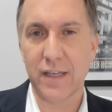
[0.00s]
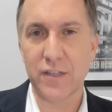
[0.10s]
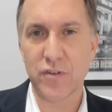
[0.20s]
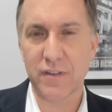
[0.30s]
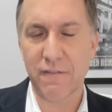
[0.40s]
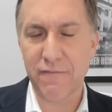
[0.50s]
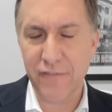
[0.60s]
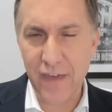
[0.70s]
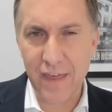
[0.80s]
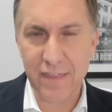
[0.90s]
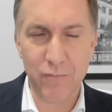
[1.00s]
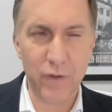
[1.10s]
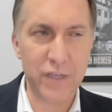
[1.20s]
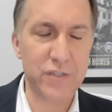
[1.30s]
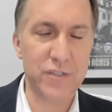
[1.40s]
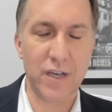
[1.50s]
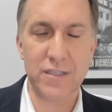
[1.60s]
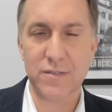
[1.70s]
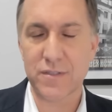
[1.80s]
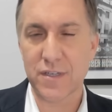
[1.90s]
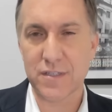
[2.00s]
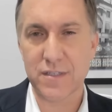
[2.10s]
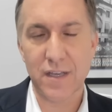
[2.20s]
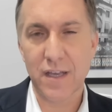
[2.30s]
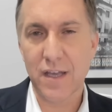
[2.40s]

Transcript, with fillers: he took the fifth, which just, just